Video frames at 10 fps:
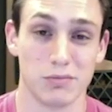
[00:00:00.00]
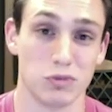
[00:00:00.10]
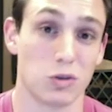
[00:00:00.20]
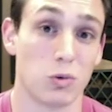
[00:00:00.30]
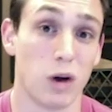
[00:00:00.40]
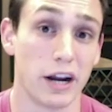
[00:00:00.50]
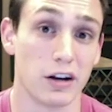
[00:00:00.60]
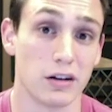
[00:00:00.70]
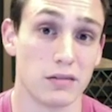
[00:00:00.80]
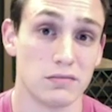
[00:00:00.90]

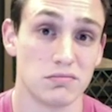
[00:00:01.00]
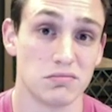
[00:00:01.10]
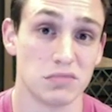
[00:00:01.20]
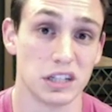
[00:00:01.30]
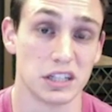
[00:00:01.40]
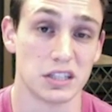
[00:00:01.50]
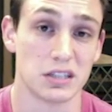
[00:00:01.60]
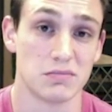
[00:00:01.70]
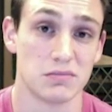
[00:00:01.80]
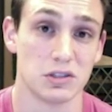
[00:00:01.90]
require like
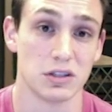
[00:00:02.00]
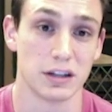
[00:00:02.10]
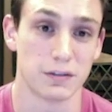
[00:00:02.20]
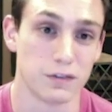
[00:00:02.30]
to like fill